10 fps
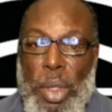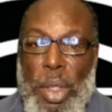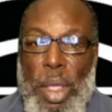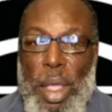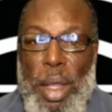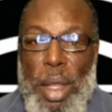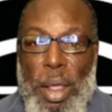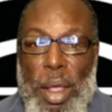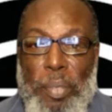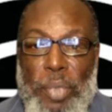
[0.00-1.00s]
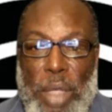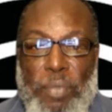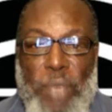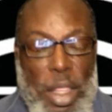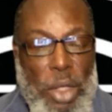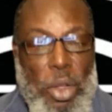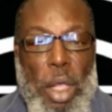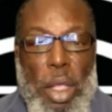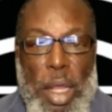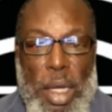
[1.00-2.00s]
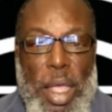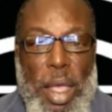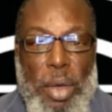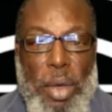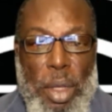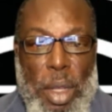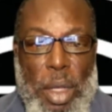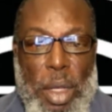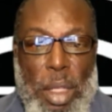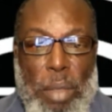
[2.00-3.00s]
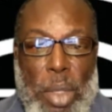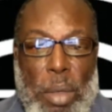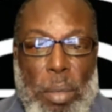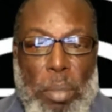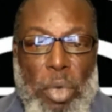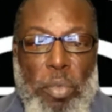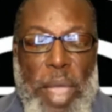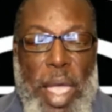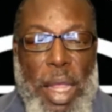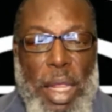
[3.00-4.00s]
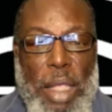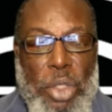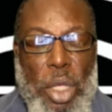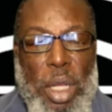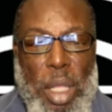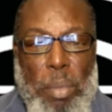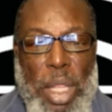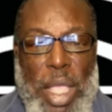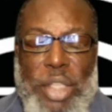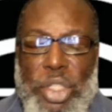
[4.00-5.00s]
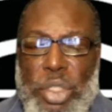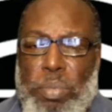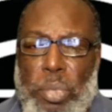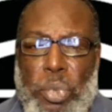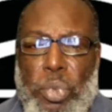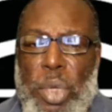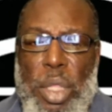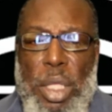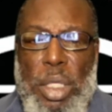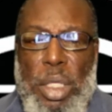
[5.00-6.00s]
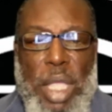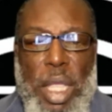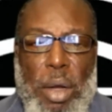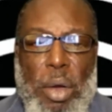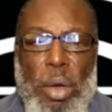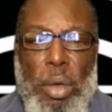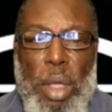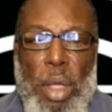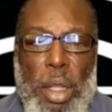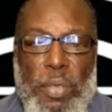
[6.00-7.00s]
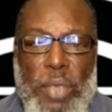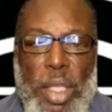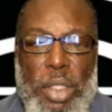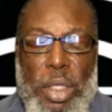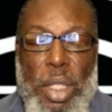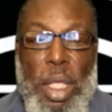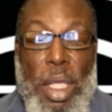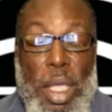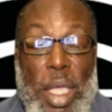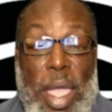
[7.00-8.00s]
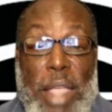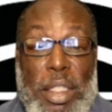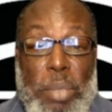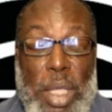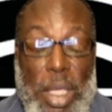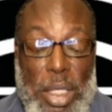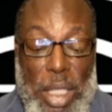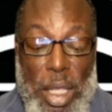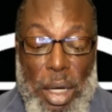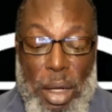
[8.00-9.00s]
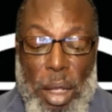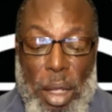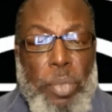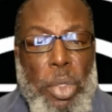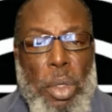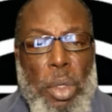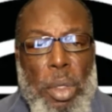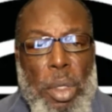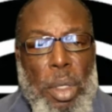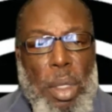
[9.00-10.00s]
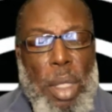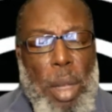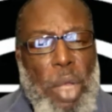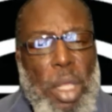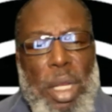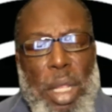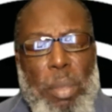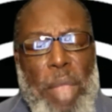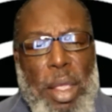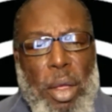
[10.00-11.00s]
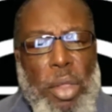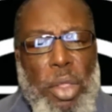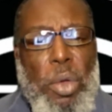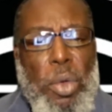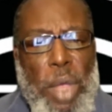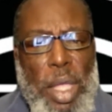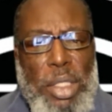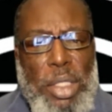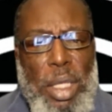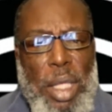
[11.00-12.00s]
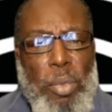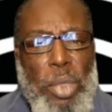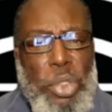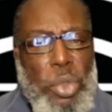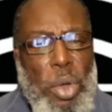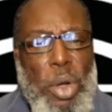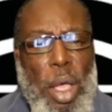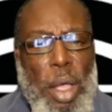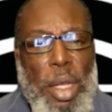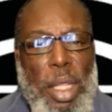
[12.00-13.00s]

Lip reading: And then finally the dog got down, and he moved back, and he's looking at me, and he has this really disdain look on his face. And he asked me, he said, and I'm looking at him like, are you crazy? And what's going on?